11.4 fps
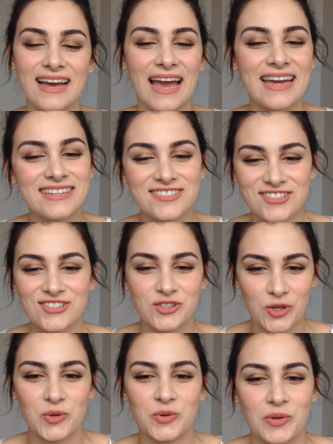And it's just
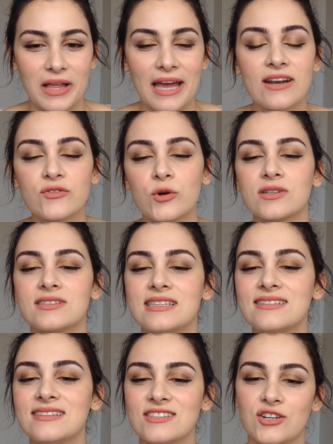cool. And of course,
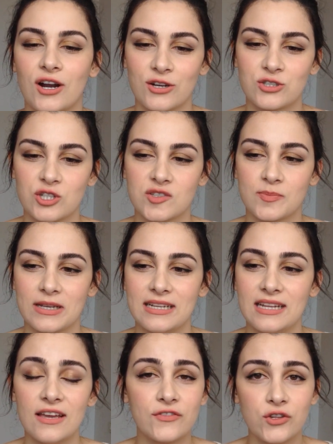these things are hard to explain.
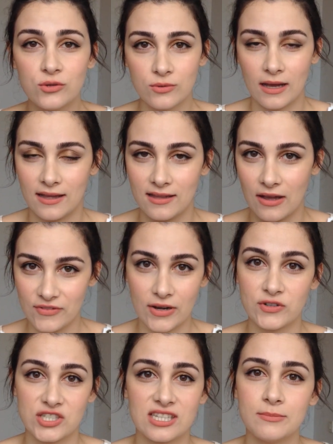If you have
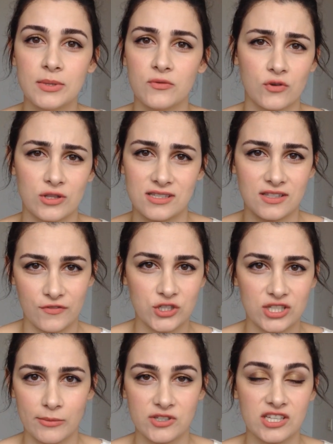never seen me before, this is the first
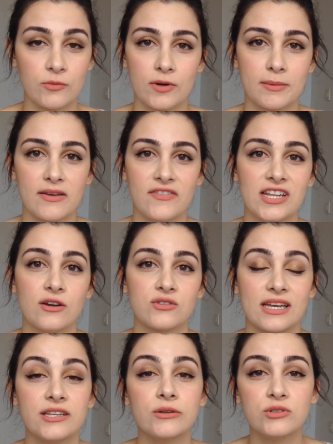time you're seeing one of my videos,
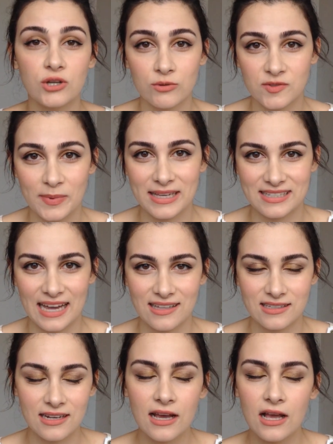and you don't speak
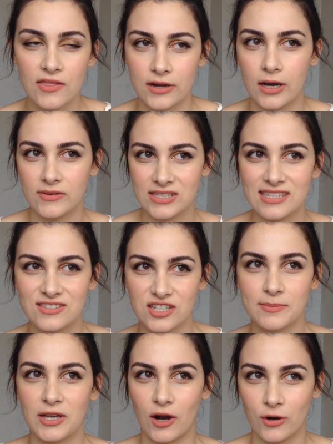Italian, then obviously it's going
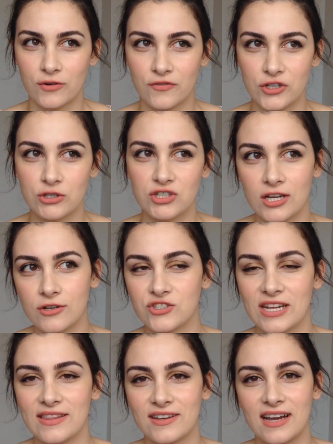to be harder for you to
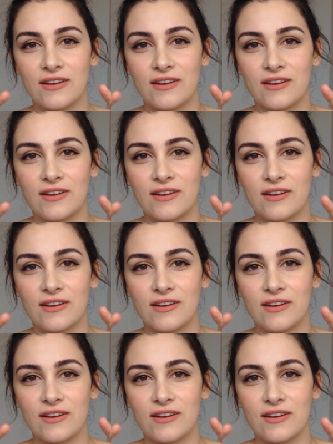understand the kind